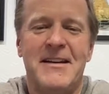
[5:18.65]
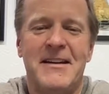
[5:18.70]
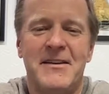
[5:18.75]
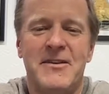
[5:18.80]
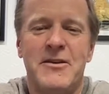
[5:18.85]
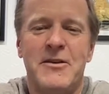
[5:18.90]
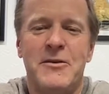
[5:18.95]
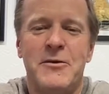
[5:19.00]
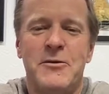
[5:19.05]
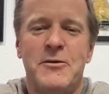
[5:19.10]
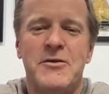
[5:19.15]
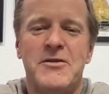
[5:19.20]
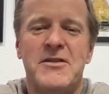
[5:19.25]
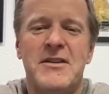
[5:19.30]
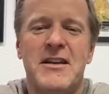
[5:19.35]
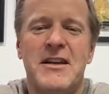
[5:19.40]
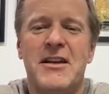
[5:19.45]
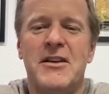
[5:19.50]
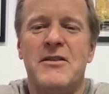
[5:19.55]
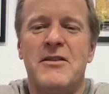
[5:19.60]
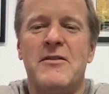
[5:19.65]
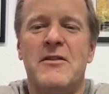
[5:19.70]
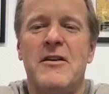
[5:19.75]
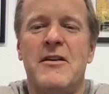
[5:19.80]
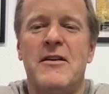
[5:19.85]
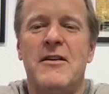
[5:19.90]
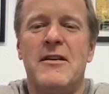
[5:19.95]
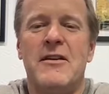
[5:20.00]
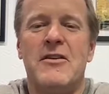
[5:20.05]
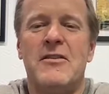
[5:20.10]
used
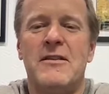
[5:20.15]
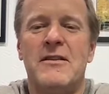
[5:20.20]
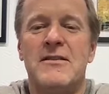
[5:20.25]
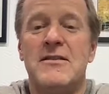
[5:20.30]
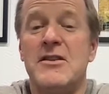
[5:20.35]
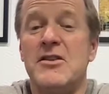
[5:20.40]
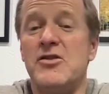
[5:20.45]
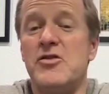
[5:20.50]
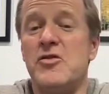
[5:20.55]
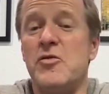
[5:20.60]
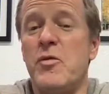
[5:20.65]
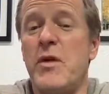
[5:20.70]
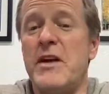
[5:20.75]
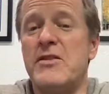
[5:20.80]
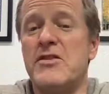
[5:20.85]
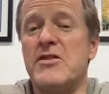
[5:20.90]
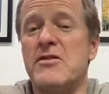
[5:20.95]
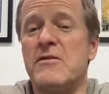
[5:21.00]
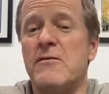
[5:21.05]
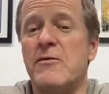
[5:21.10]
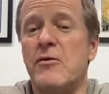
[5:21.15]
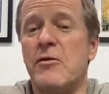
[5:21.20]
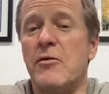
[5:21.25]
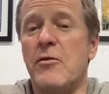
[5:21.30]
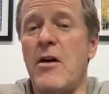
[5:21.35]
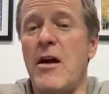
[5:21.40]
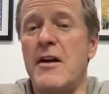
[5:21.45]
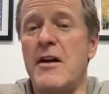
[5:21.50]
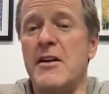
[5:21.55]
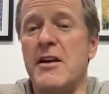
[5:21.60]
in situations of
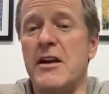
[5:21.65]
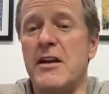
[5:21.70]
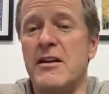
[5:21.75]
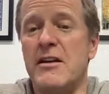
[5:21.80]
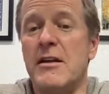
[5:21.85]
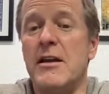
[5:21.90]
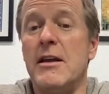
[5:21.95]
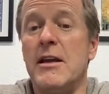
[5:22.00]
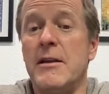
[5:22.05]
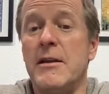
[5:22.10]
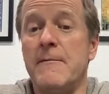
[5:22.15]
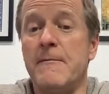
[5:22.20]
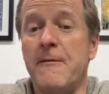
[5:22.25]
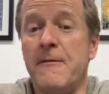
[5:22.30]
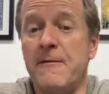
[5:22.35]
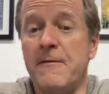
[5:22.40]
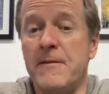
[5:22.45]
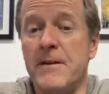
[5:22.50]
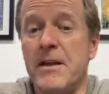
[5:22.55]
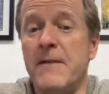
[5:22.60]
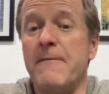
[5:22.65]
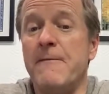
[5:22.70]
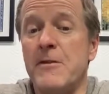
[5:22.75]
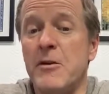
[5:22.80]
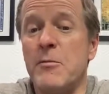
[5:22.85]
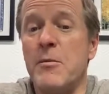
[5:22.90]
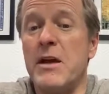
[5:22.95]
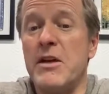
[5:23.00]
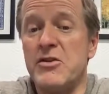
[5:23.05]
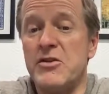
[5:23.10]
chronic
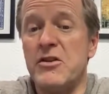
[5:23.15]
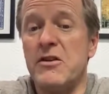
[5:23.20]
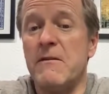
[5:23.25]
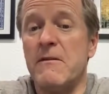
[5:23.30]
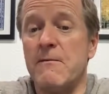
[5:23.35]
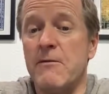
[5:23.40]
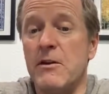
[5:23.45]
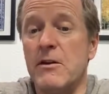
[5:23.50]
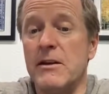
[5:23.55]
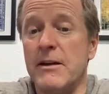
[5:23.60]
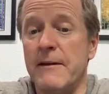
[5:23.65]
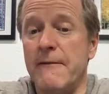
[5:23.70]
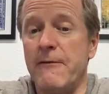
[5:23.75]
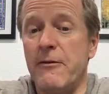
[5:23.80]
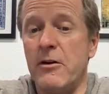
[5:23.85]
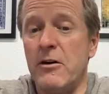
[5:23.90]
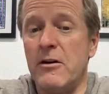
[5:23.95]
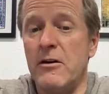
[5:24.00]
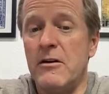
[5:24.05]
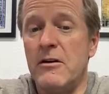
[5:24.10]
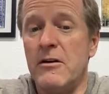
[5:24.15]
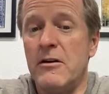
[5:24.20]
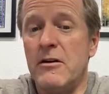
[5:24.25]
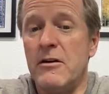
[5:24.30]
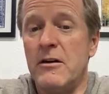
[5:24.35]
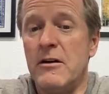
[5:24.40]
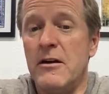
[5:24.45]
inflammation of the liver,